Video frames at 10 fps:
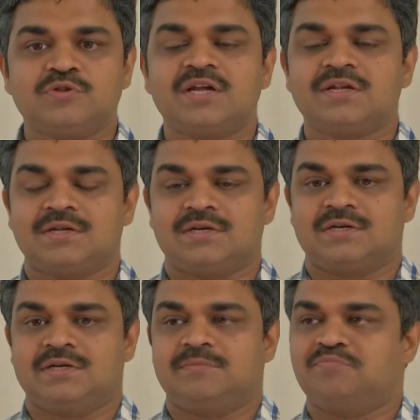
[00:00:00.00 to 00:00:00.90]
that
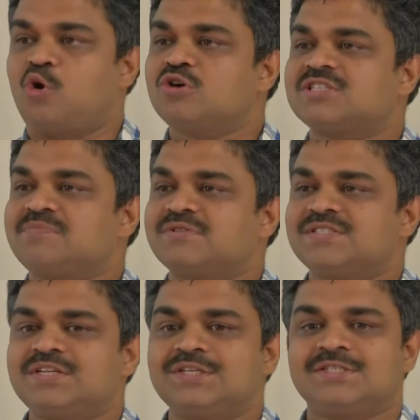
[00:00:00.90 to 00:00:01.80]
box
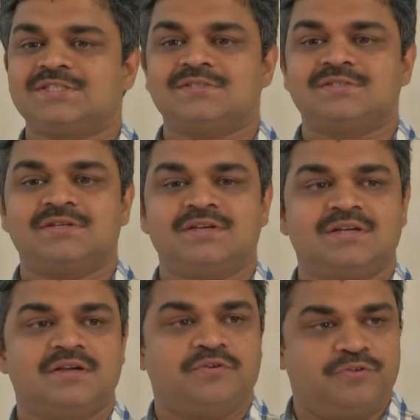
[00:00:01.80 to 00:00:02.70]
representation
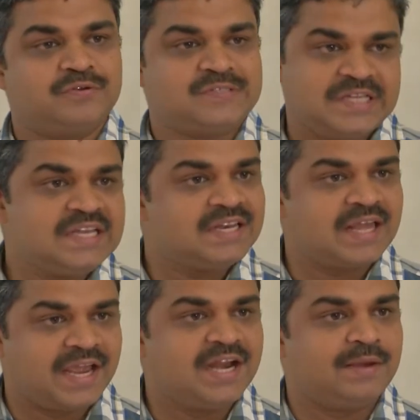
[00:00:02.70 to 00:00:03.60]
you are seeing in
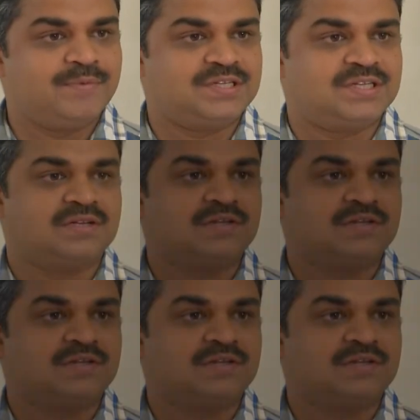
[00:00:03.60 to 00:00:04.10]
K dimension